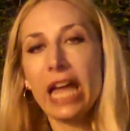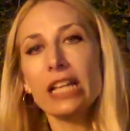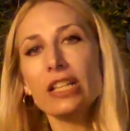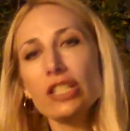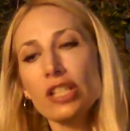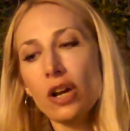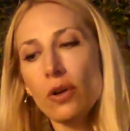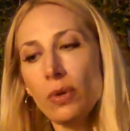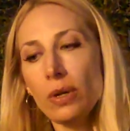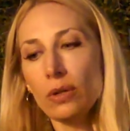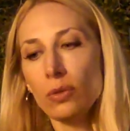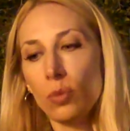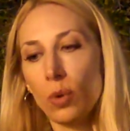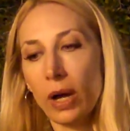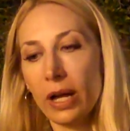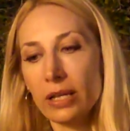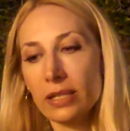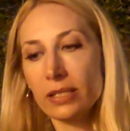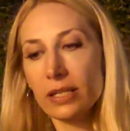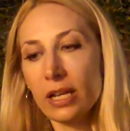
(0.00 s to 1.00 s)
And so it
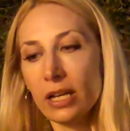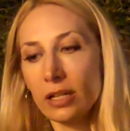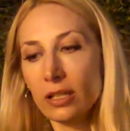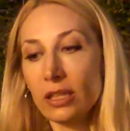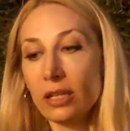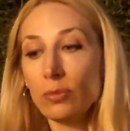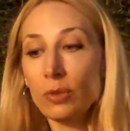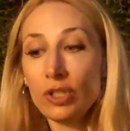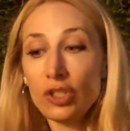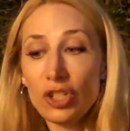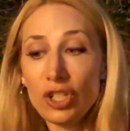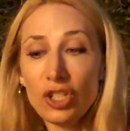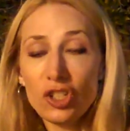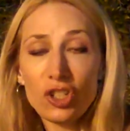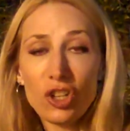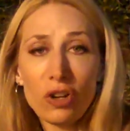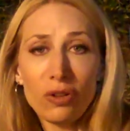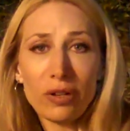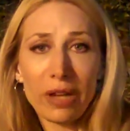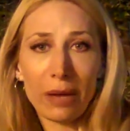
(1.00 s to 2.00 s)
was that when she
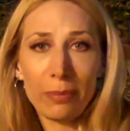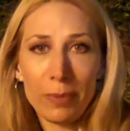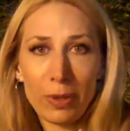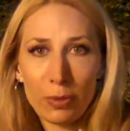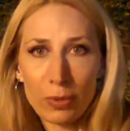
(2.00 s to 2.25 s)
showed up,